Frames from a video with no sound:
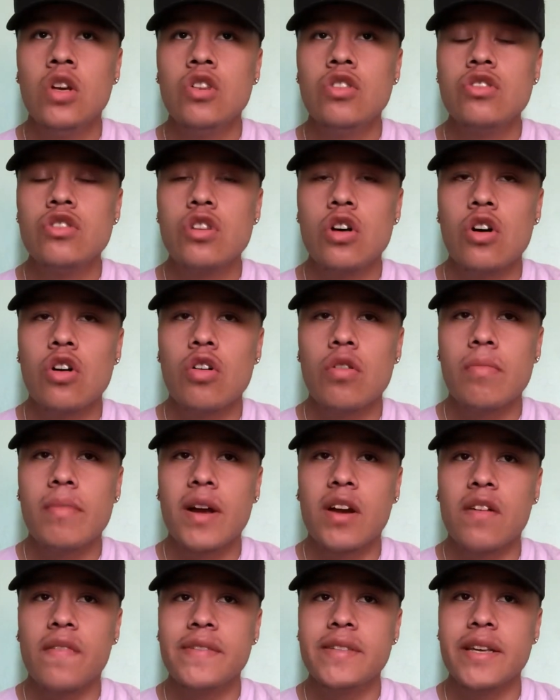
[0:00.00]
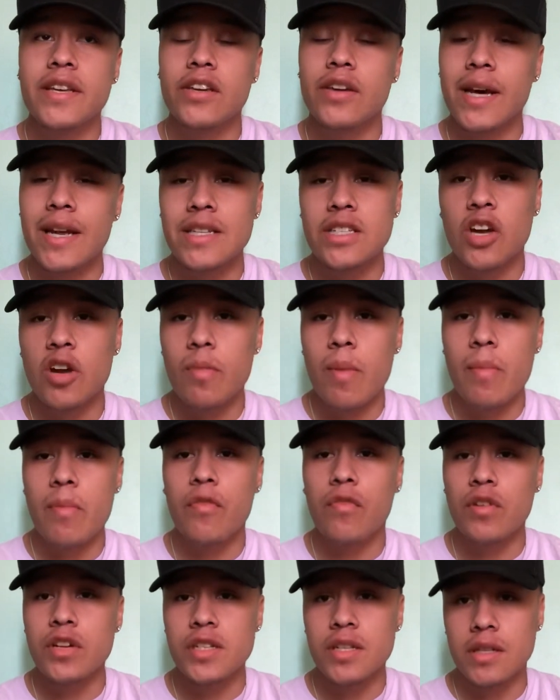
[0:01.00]
So my girlfriend's like, you gotta tell your mom
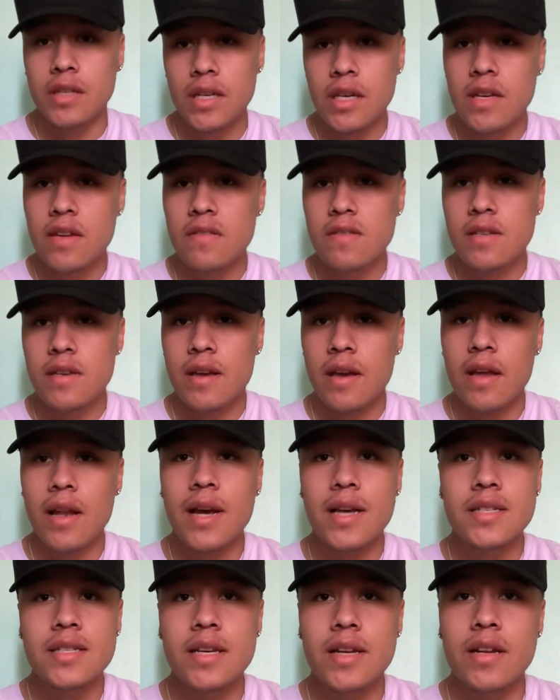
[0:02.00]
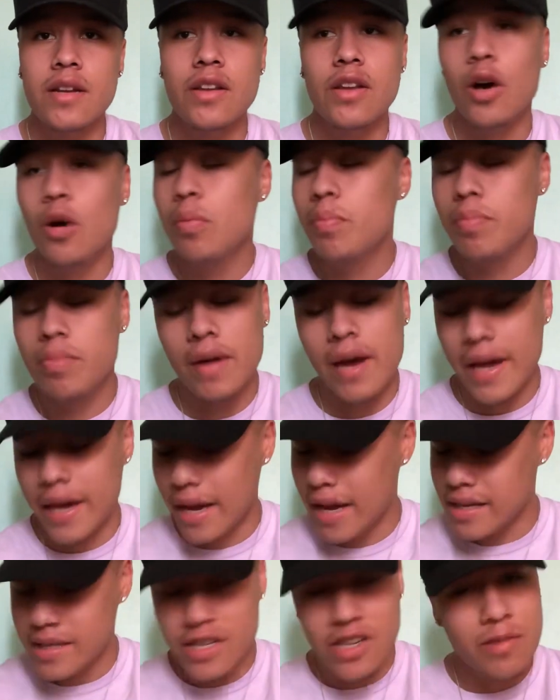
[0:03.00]
before she leaves. And I said, nope, I
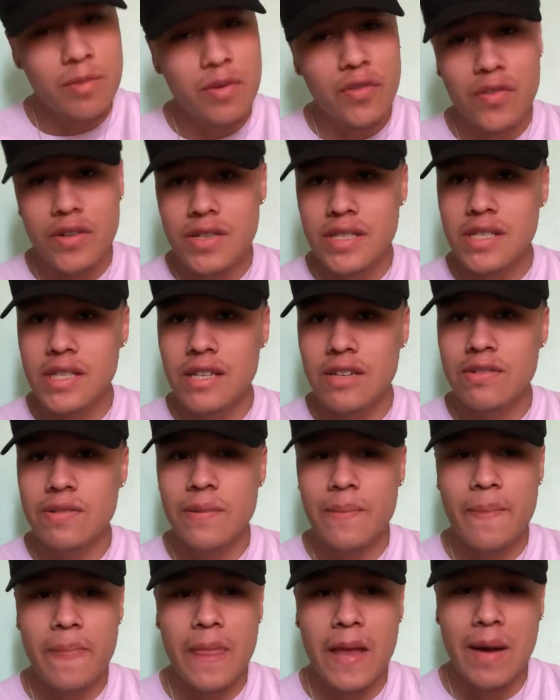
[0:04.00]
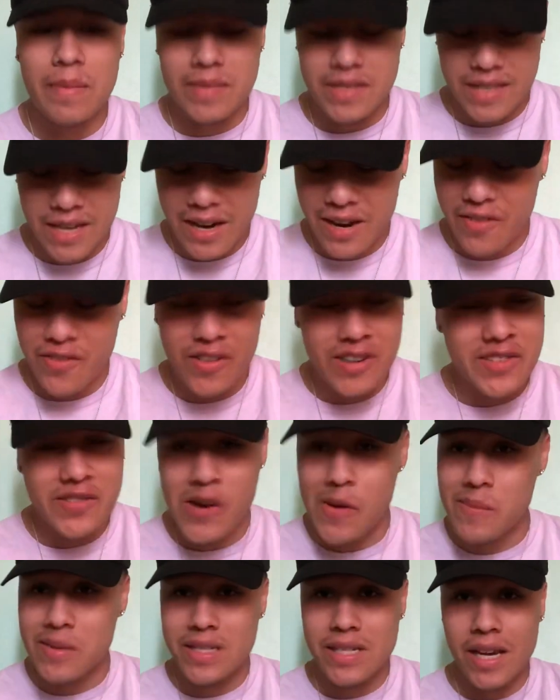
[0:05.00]
can't tell her before she leaves. I'm scared. First of
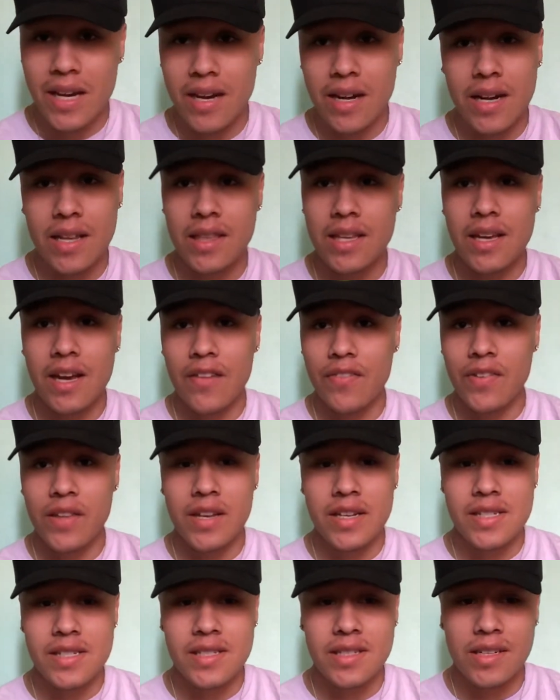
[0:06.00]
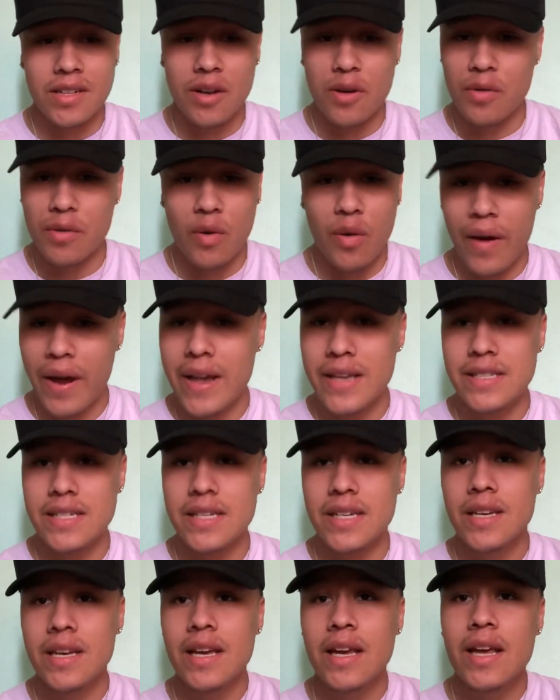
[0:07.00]
all, I'm scared. I feel like she's gonna go
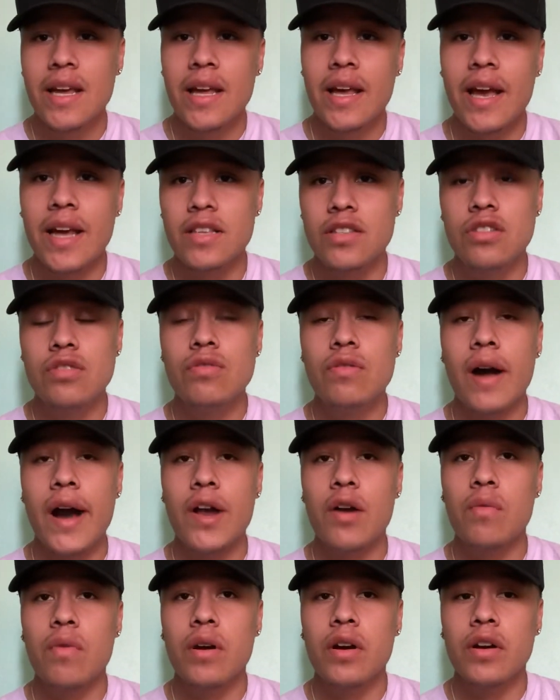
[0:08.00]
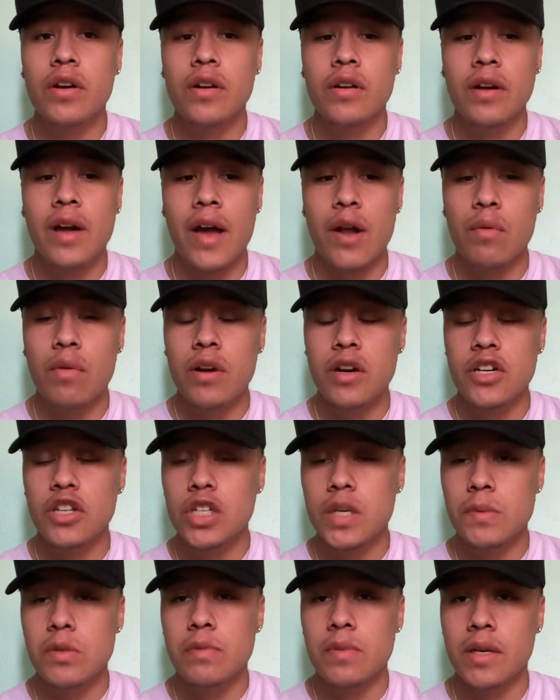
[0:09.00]
crazy. And two, I don't want her
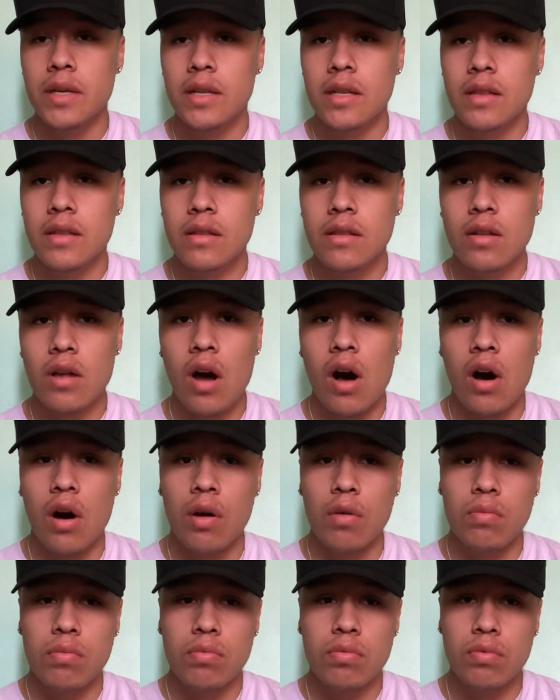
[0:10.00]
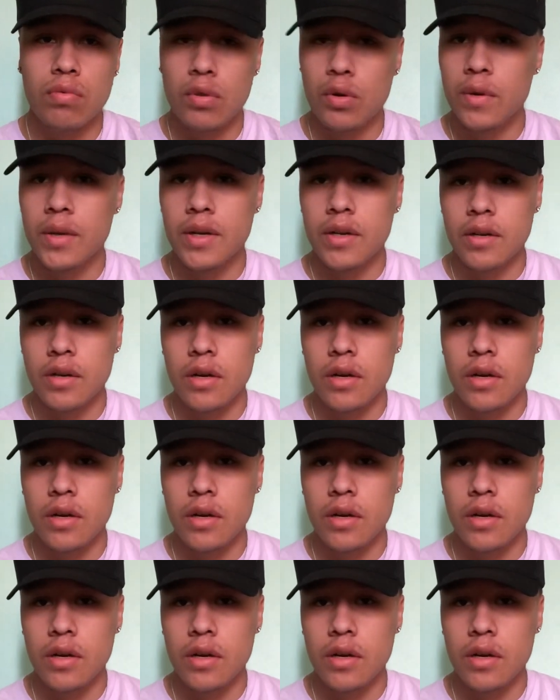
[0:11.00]
trip to be all ruined.